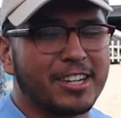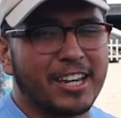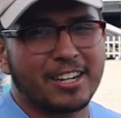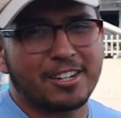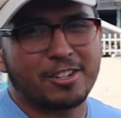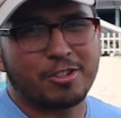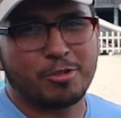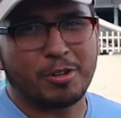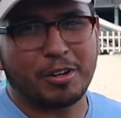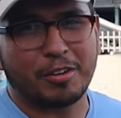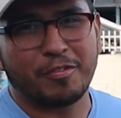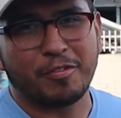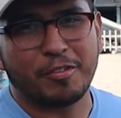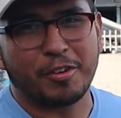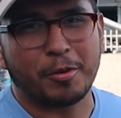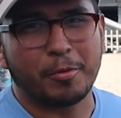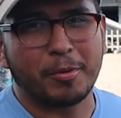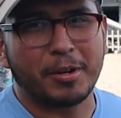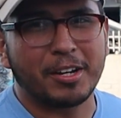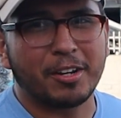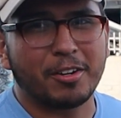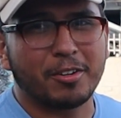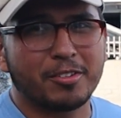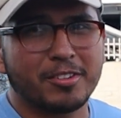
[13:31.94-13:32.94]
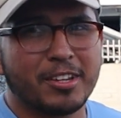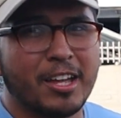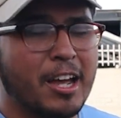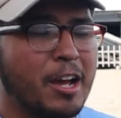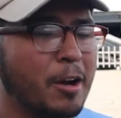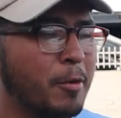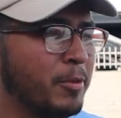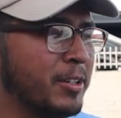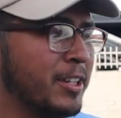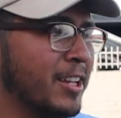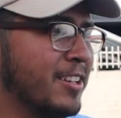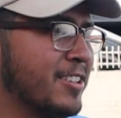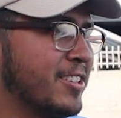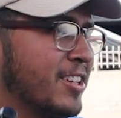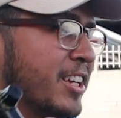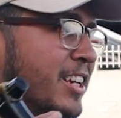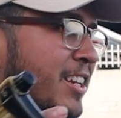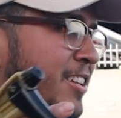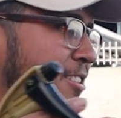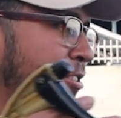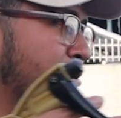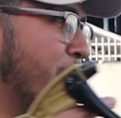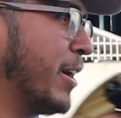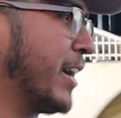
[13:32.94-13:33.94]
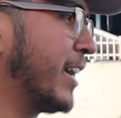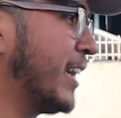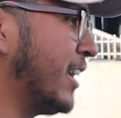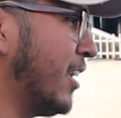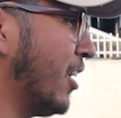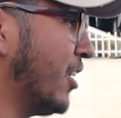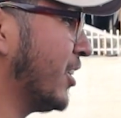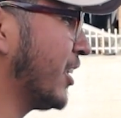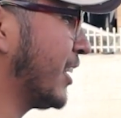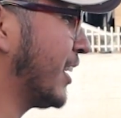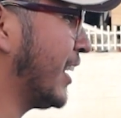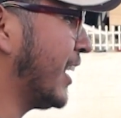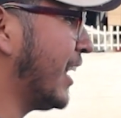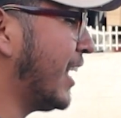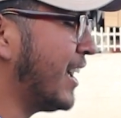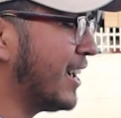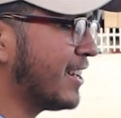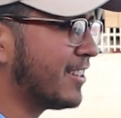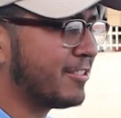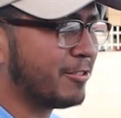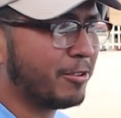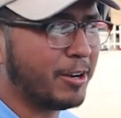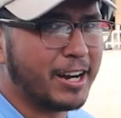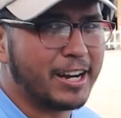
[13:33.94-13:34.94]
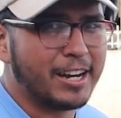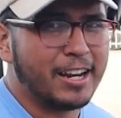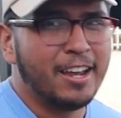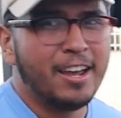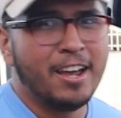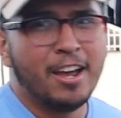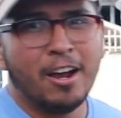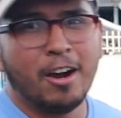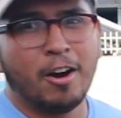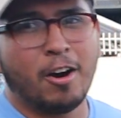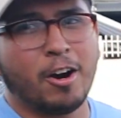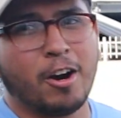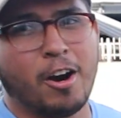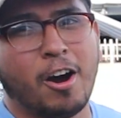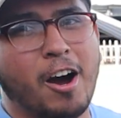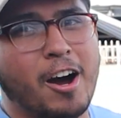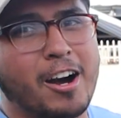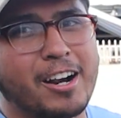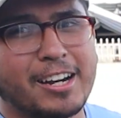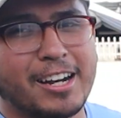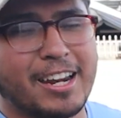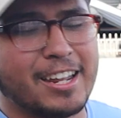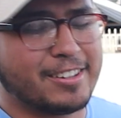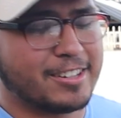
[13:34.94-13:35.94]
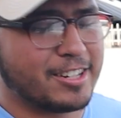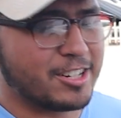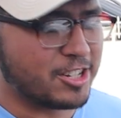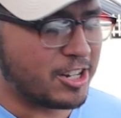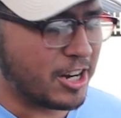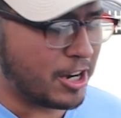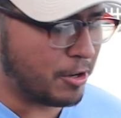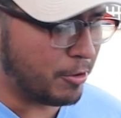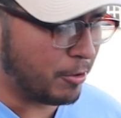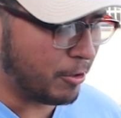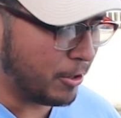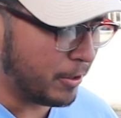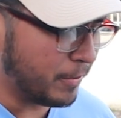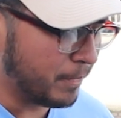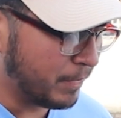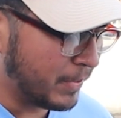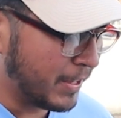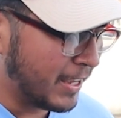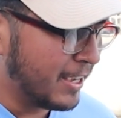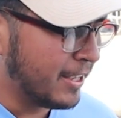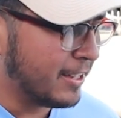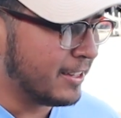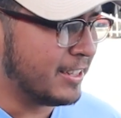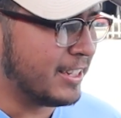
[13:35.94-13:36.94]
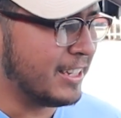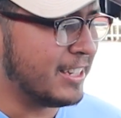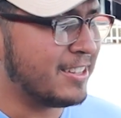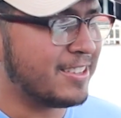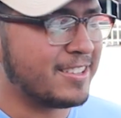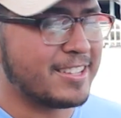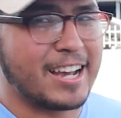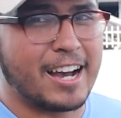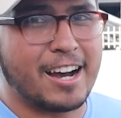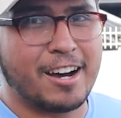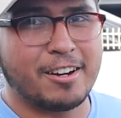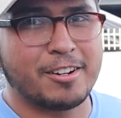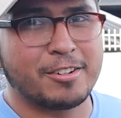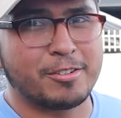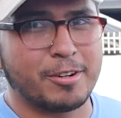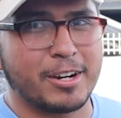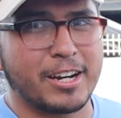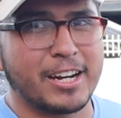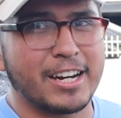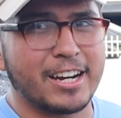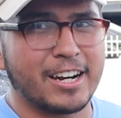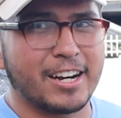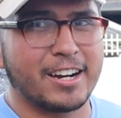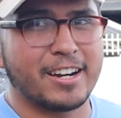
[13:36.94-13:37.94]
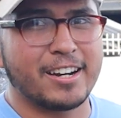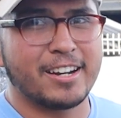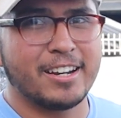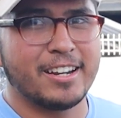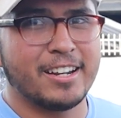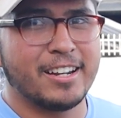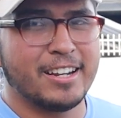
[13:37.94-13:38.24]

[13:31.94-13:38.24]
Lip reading: get streak-free windows when the sun is directly on the glass, right? Or hot glass in general. These towels right here,